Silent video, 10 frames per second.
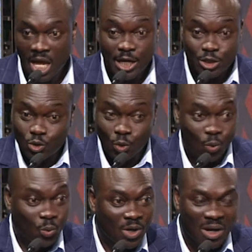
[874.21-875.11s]
And
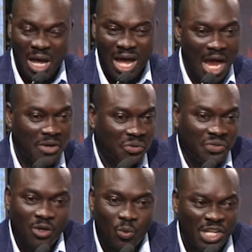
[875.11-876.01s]
so I don't
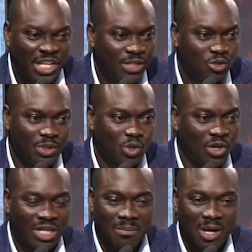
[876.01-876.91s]
think we need to be
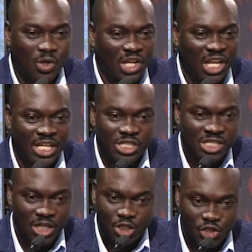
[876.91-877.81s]
talking about
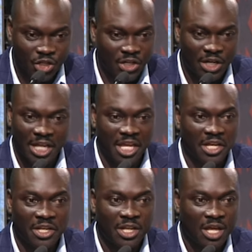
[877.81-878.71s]
legislation
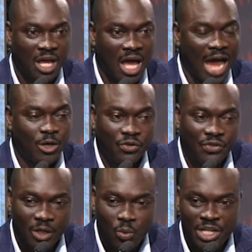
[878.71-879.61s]
again. I don't
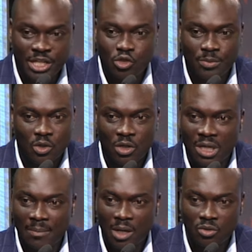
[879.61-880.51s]
think we need to be talking
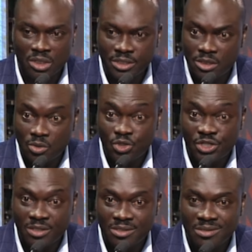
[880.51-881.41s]
about
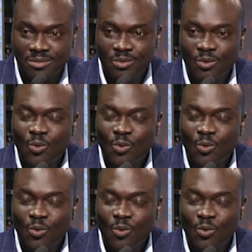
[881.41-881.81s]
institutions.